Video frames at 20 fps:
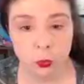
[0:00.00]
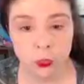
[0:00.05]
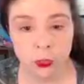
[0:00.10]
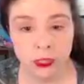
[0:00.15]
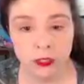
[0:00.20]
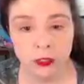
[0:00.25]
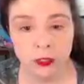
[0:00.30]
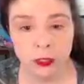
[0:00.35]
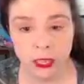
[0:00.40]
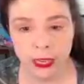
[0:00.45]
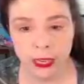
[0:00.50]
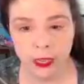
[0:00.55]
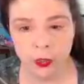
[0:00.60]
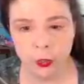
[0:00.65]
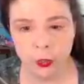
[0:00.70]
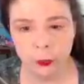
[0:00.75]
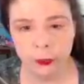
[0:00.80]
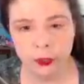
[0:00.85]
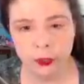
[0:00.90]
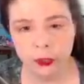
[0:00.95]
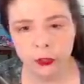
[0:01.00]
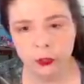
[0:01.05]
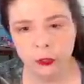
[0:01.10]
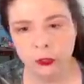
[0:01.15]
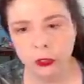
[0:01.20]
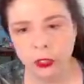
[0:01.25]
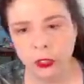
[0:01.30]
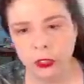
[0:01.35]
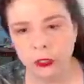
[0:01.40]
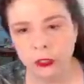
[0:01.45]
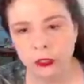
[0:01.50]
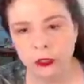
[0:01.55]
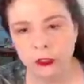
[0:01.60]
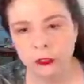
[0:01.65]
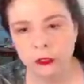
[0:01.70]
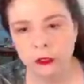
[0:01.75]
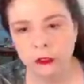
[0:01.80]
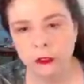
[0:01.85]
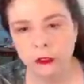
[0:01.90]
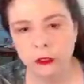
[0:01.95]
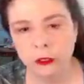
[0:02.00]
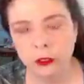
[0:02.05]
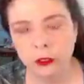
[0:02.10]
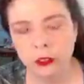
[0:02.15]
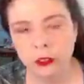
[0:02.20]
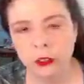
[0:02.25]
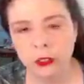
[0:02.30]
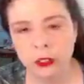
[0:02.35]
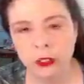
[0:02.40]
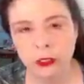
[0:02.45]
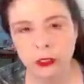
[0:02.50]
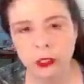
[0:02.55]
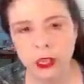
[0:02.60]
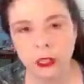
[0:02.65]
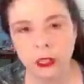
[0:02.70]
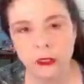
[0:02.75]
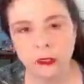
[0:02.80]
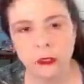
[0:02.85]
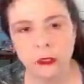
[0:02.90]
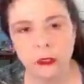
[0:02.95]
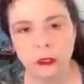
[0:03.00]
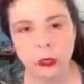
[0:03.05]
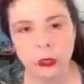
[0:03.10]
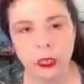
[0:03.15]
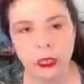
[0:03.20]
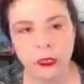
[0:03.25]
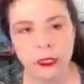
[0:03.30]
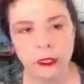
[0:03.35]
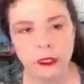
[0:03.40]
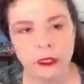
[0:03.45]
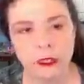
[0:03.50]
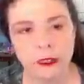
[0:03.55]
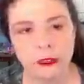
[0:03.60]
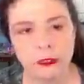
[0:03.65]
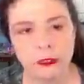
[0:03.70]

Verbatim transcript: real help. Oh, look. This is the Hlaalu, uh,